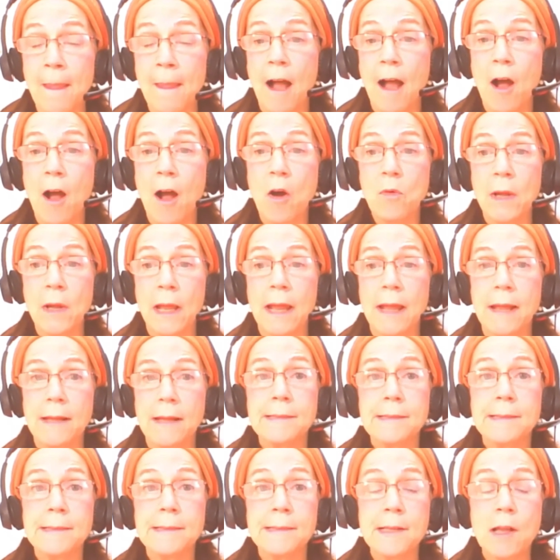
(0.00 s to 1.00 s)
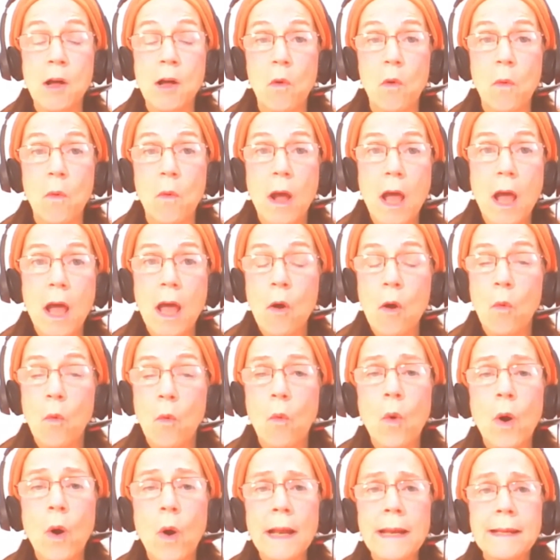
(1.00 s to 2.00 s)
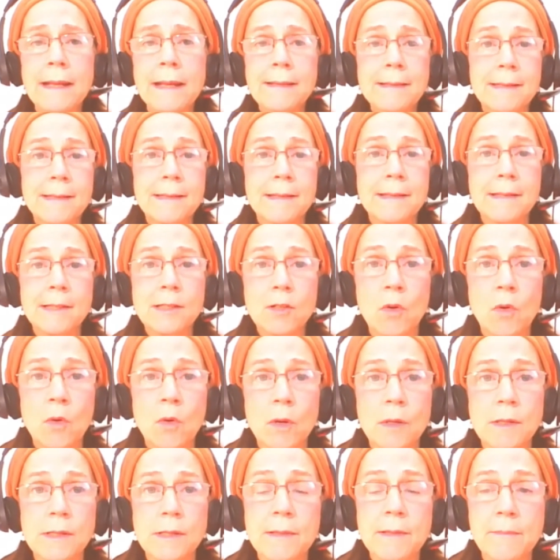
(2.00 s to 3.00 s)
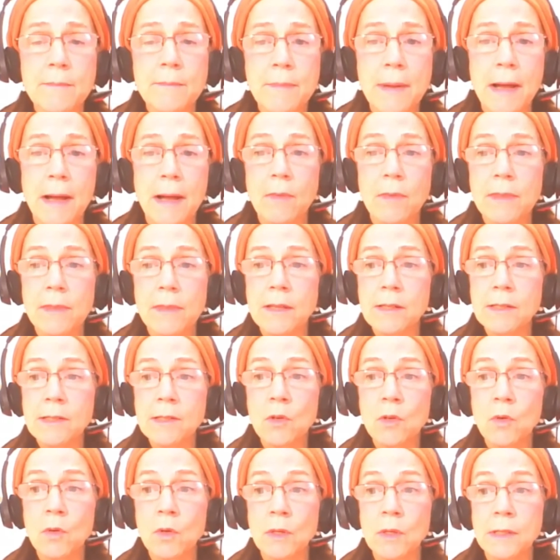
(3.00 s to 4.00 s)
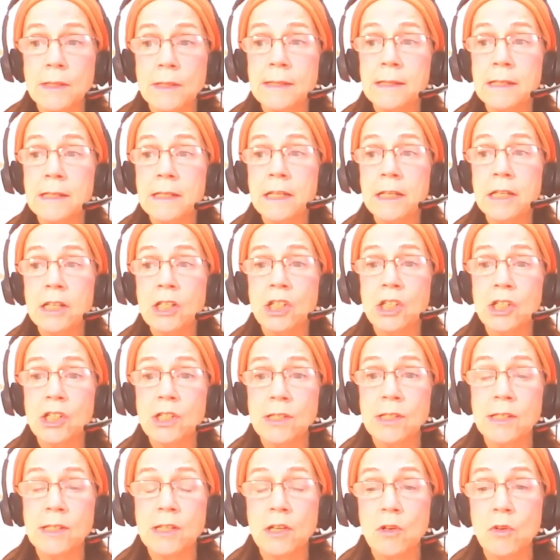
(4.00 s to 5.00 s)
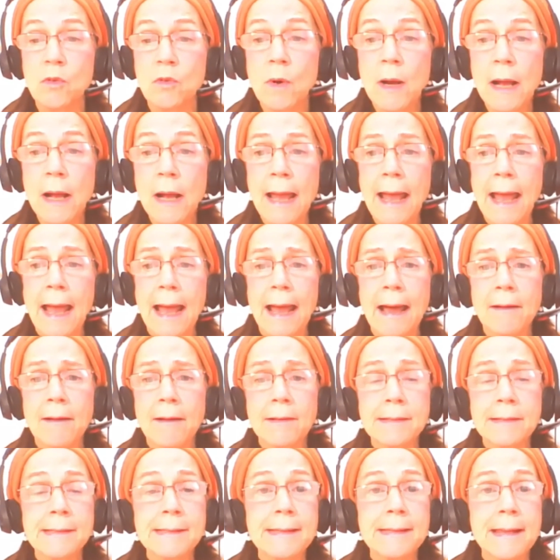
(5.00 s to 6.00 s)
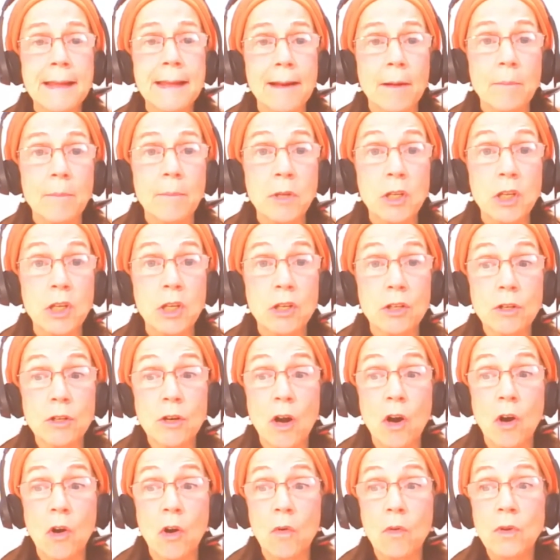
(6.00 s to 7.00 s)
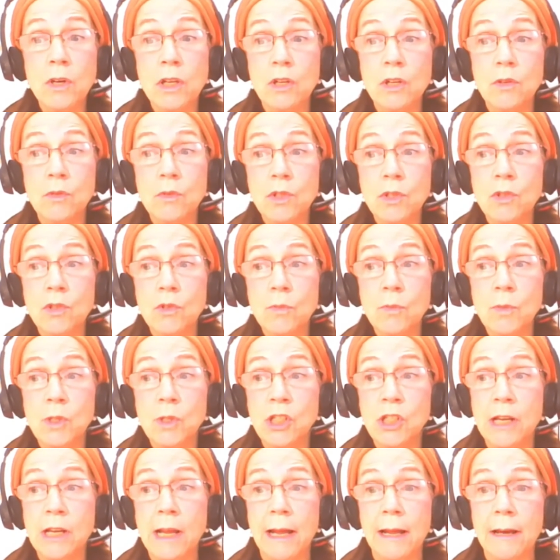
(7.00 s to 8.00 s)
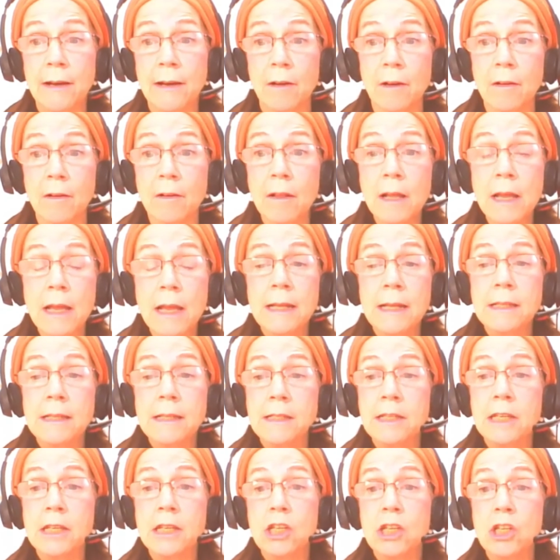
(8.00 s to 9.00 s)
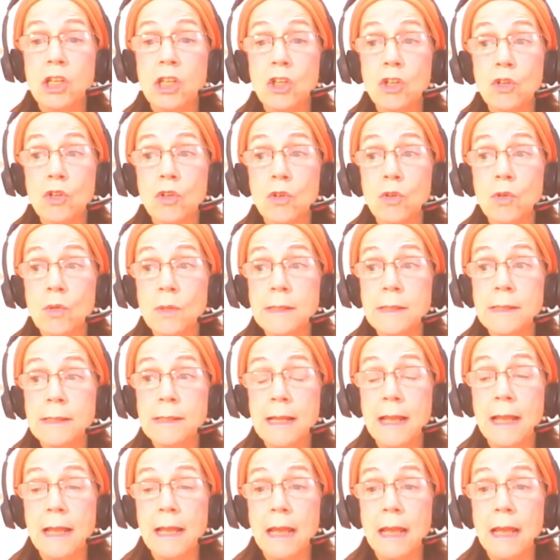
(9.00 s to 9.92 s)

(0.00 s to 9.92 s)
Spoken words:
Okay, so what is this course about? This course teaches you how to set up your own YouTube channel to use